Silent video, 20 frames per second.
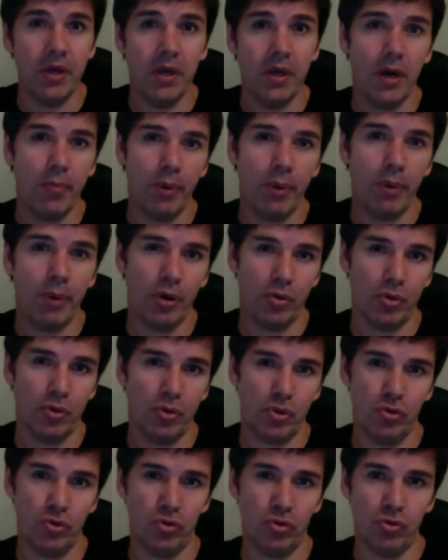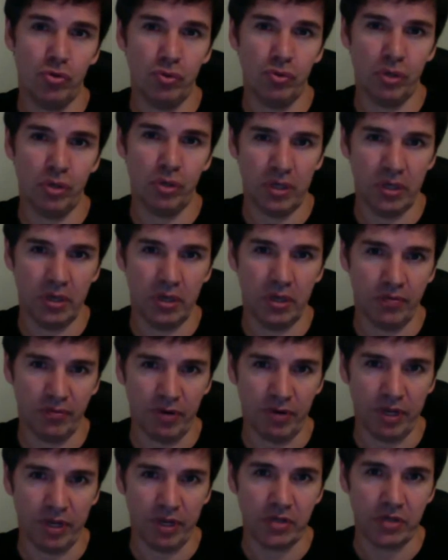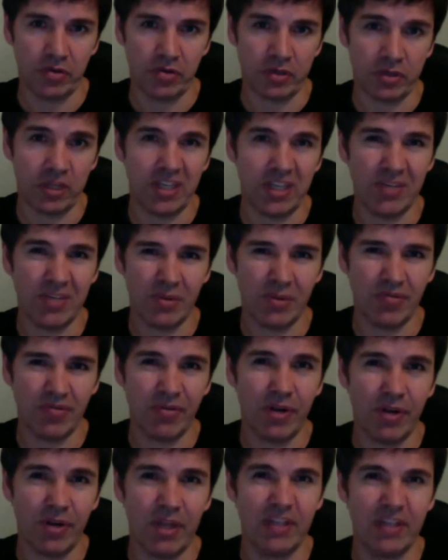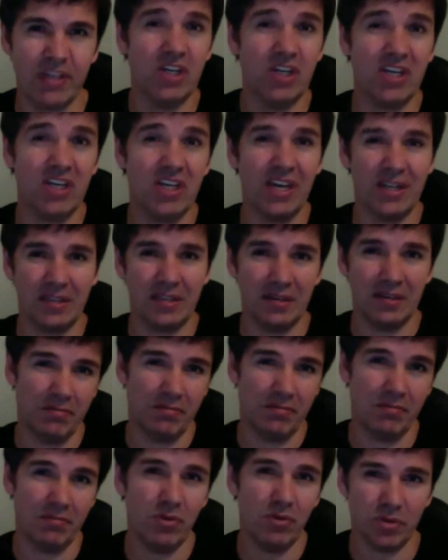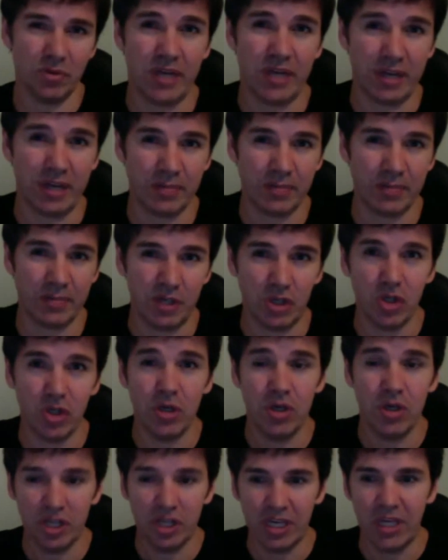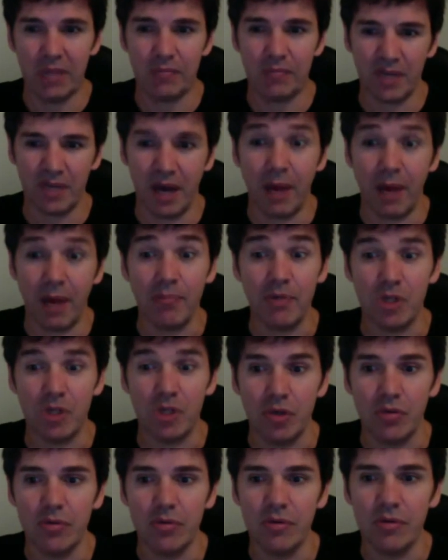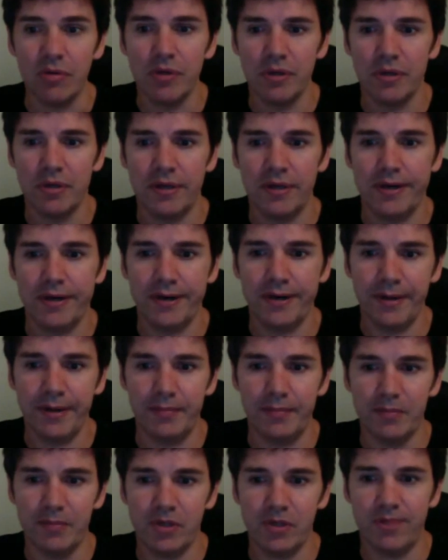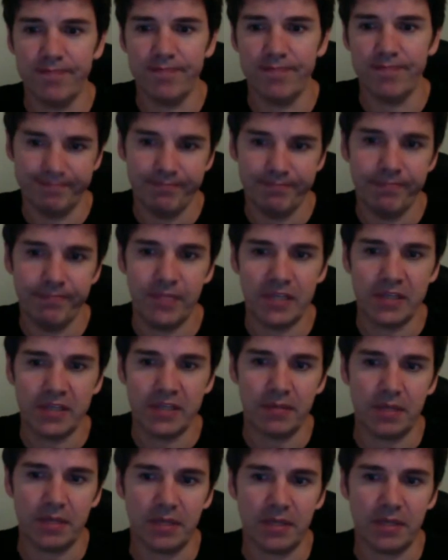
opposed to a free lesson, because at least with a free lesson, you get to do a sales pitch. You get them to come to you. So that's something to